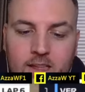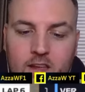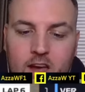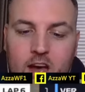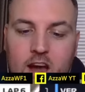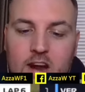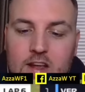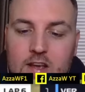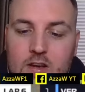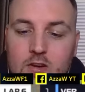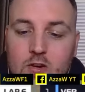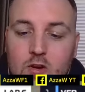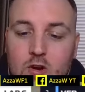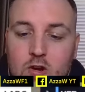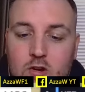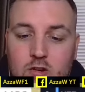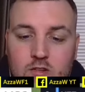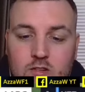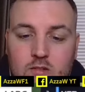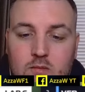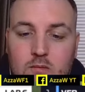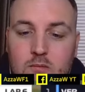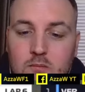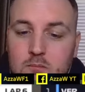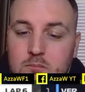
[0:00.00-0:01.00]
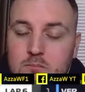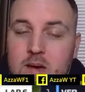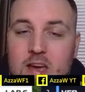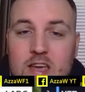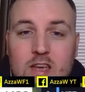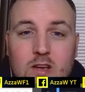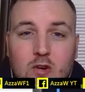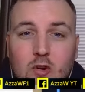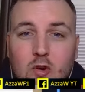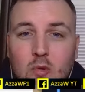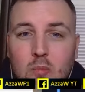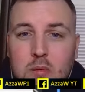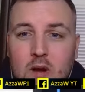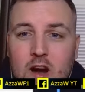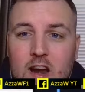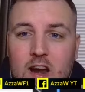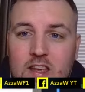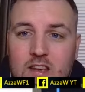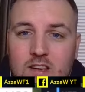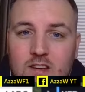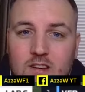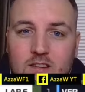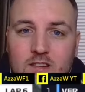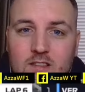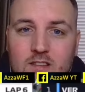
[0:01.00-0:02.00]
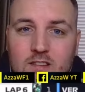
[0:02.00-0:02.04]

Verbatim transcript: and it could make or break